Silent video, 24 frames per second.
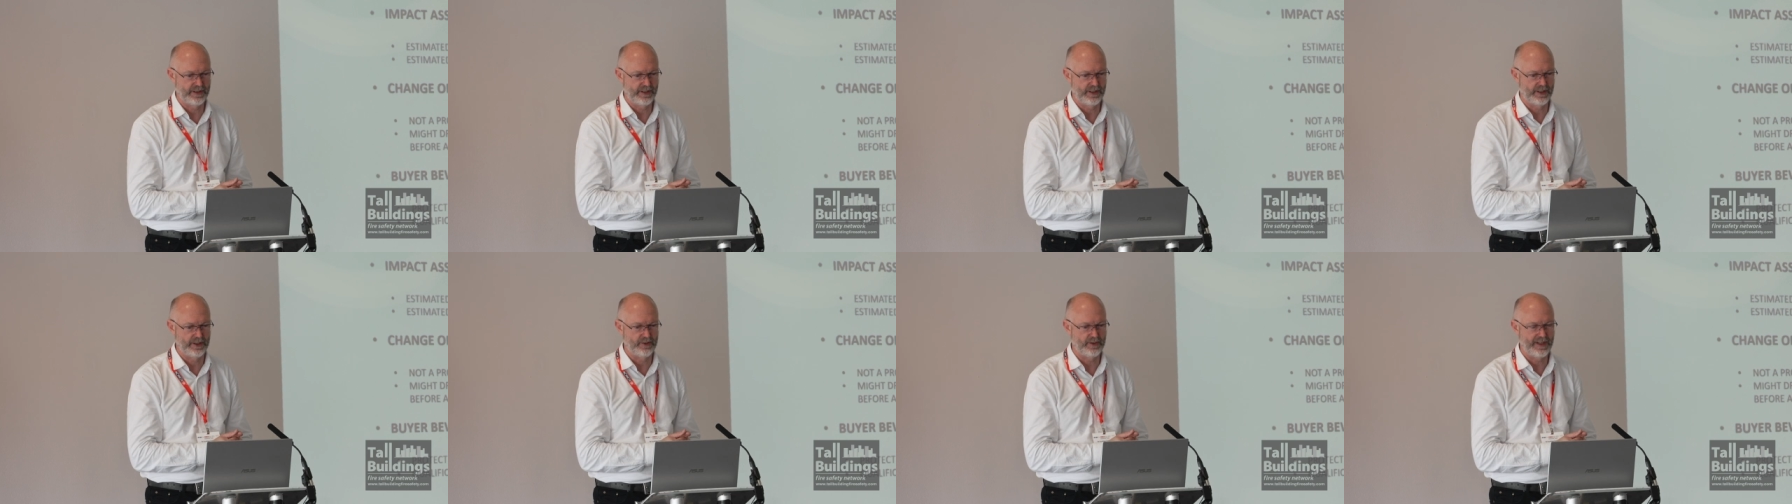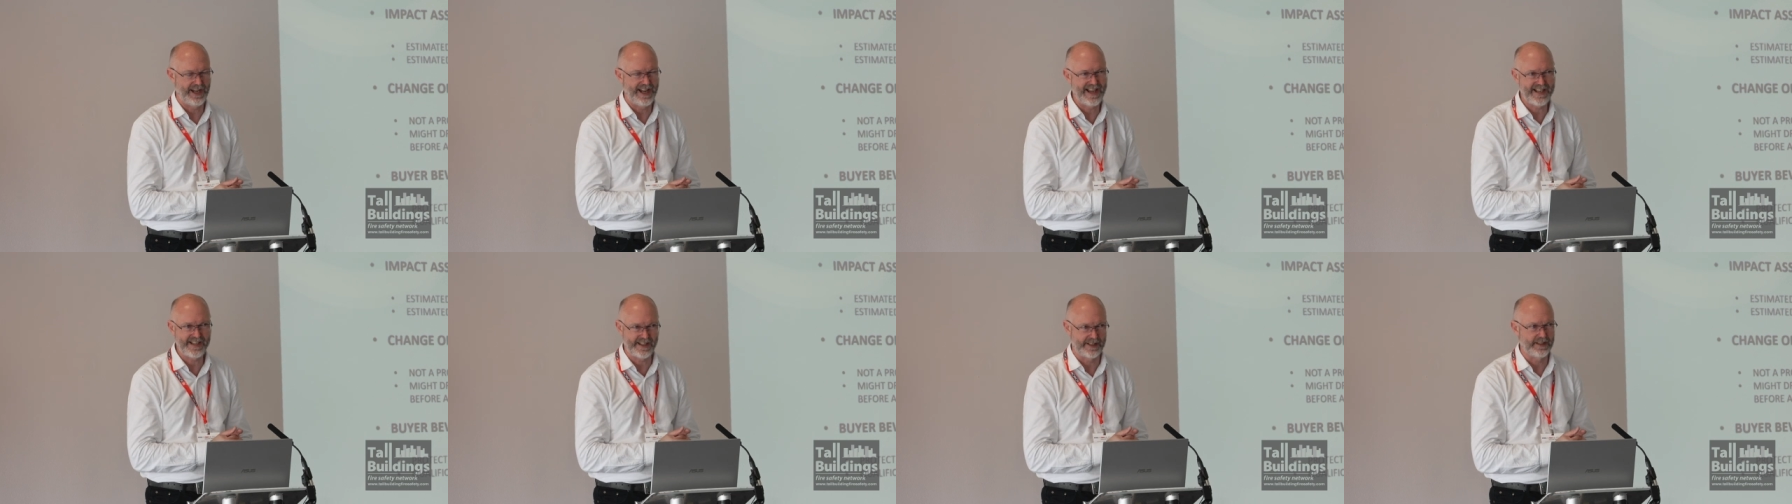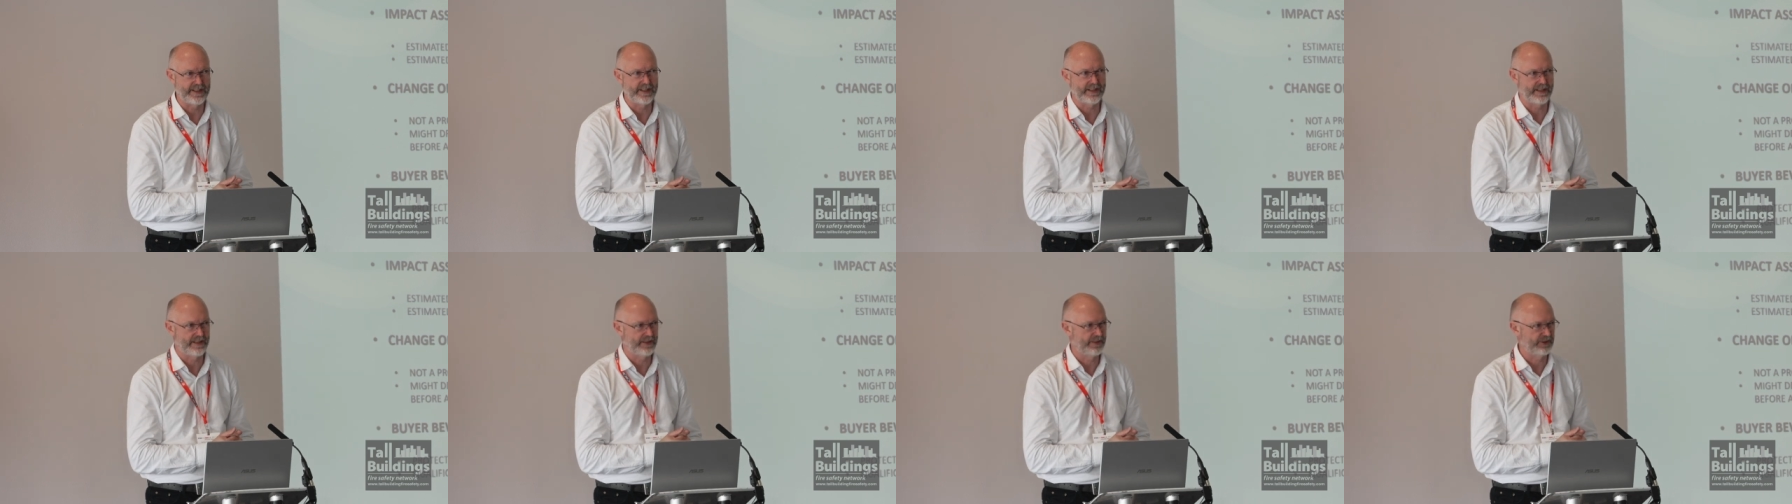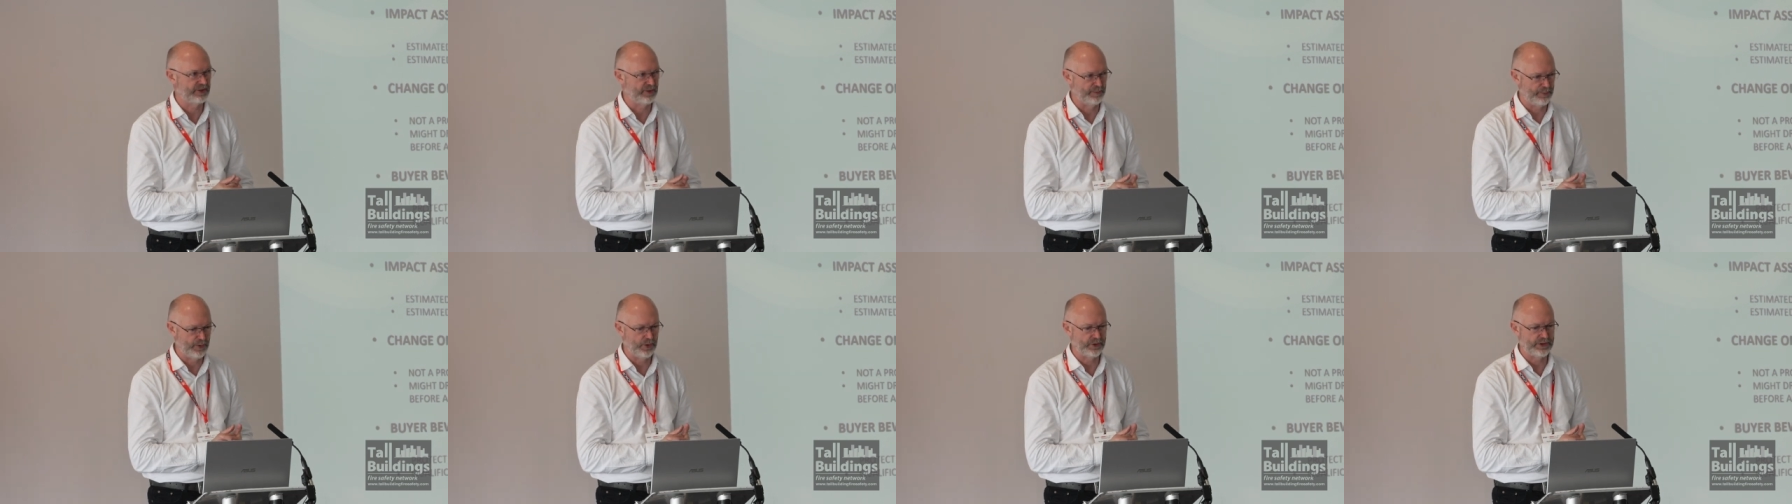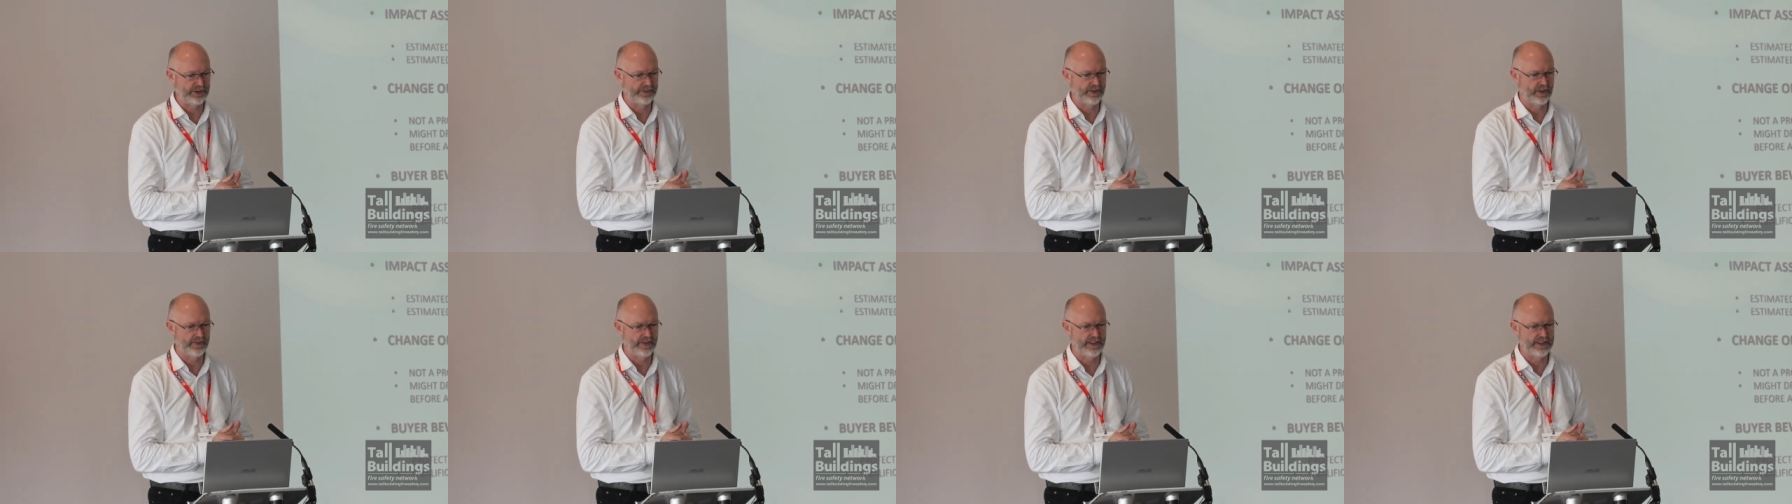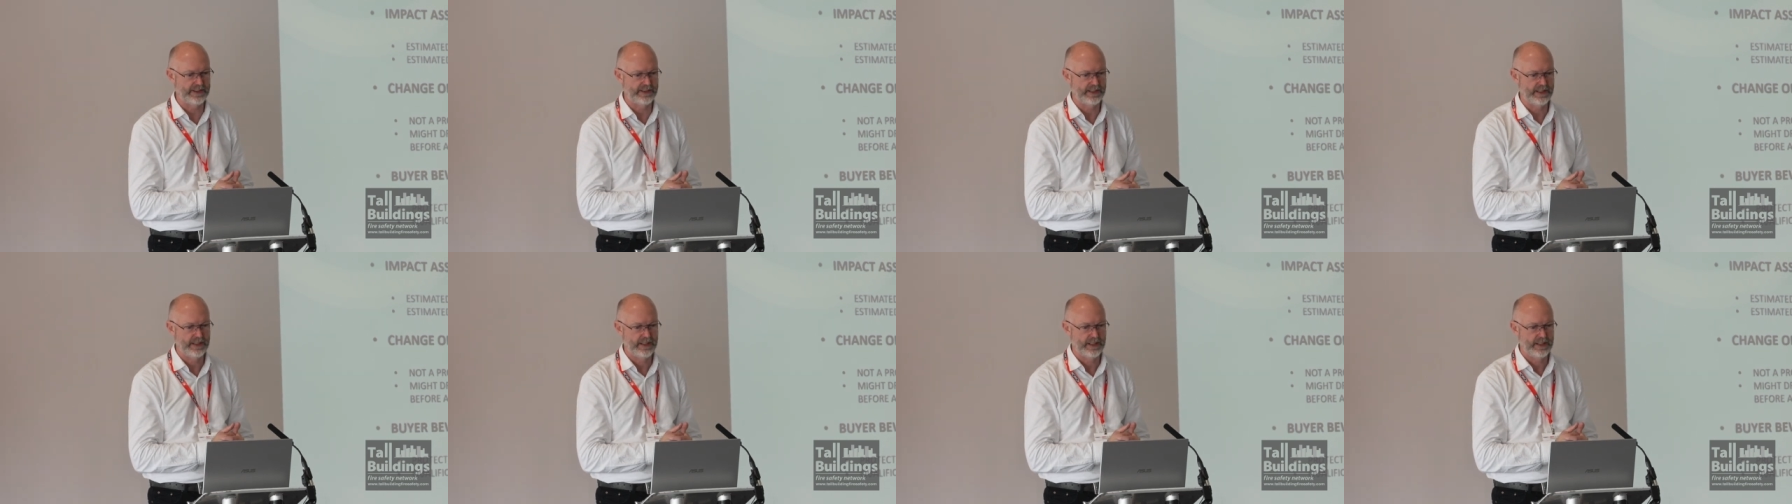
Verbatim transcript: who isn't supportive of it.